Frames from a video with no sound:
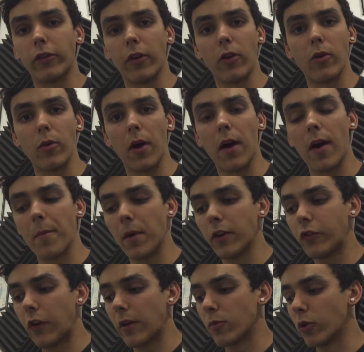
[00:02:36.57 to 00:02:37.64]
So a
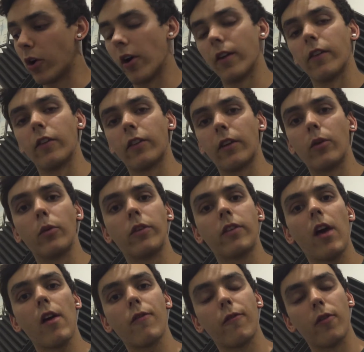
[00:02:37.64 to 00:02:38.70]
general kind of skill
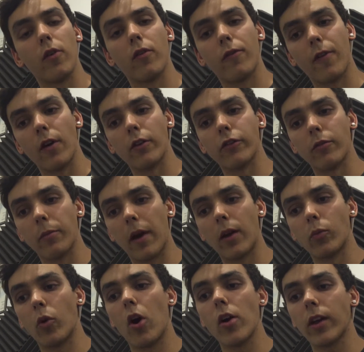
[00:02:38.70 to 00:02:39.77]
set for function
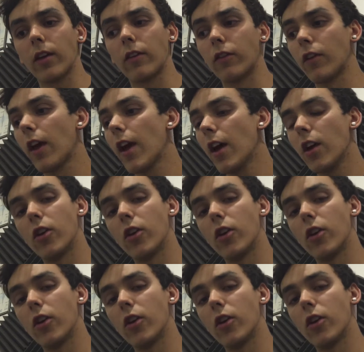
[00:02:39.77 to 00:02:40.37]
band work is